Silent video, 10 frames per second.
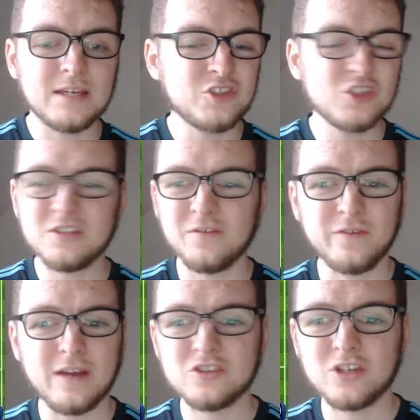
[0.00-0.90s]
He's just a
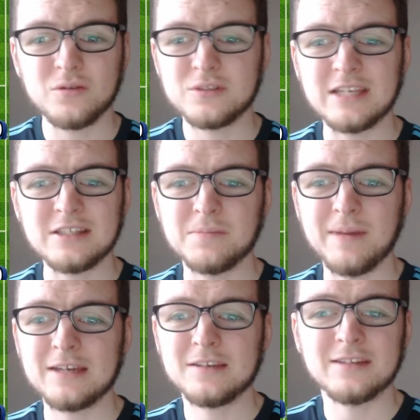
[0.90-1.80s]
fragile
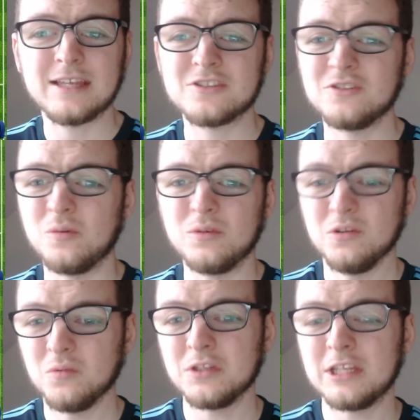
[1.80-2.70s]
centre-back, and that's not
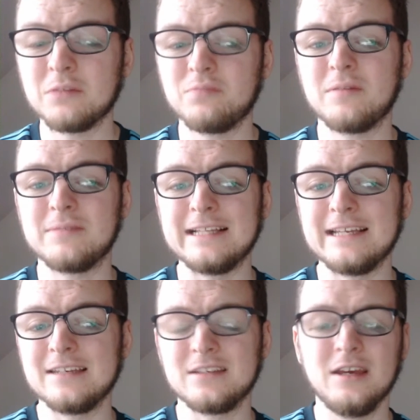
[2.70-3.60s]
what you want in the Premier
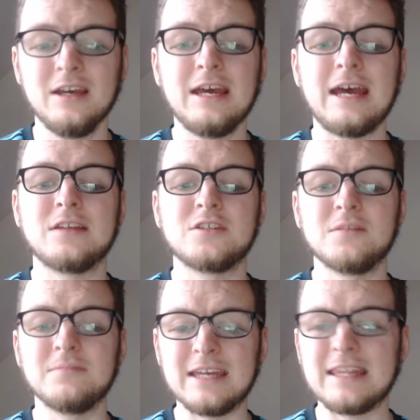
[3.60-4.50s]
League.
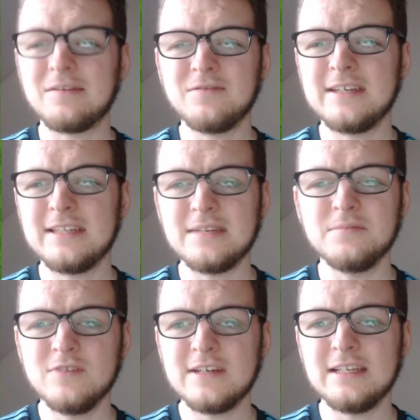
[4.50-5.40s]
And yeah, that
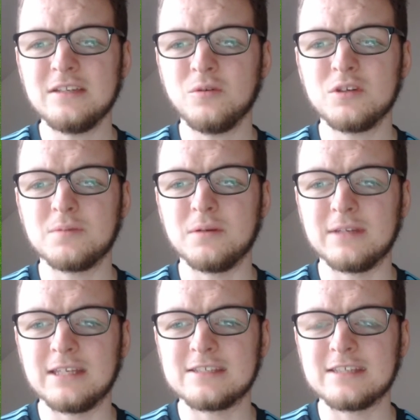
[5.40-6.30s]
really, really annoys me
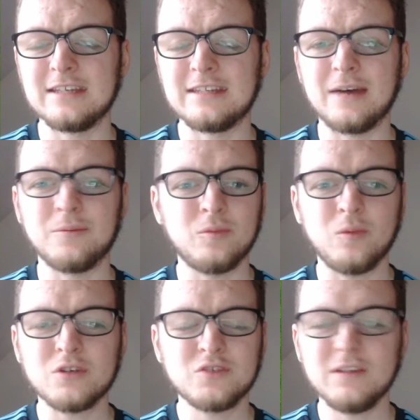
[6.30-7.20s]
when he stayed down.
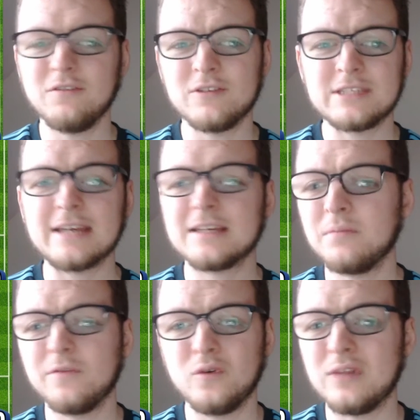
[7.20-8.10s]
Whilst Villa were
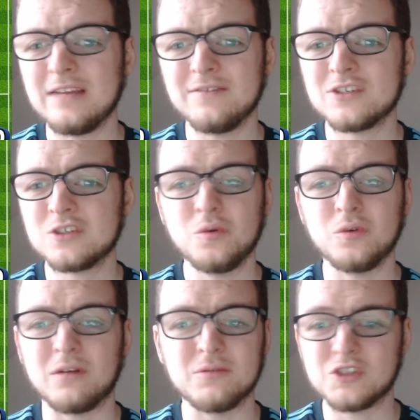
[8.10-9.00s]
attacking before they even
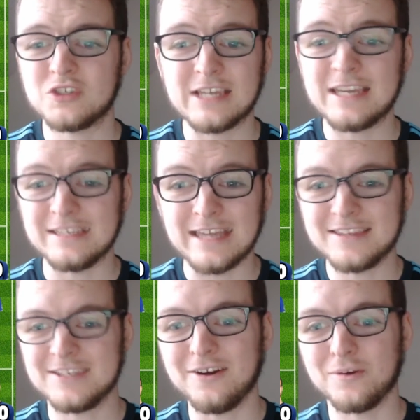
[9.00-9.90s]
scored, I was just saying,
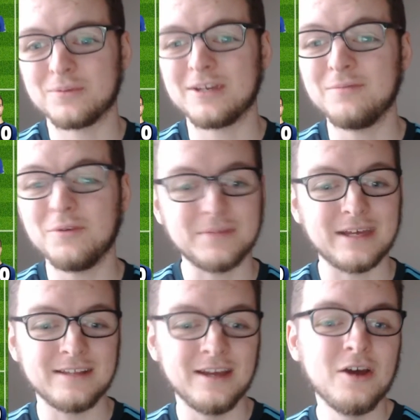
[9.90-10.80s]
get up, come on
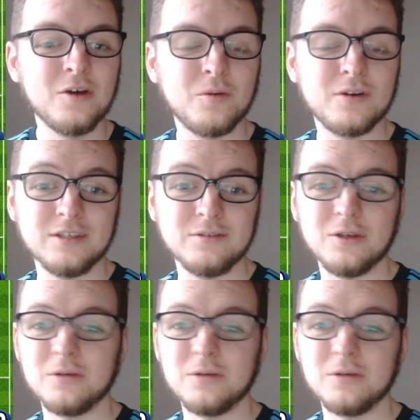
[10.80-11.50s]
man, what are you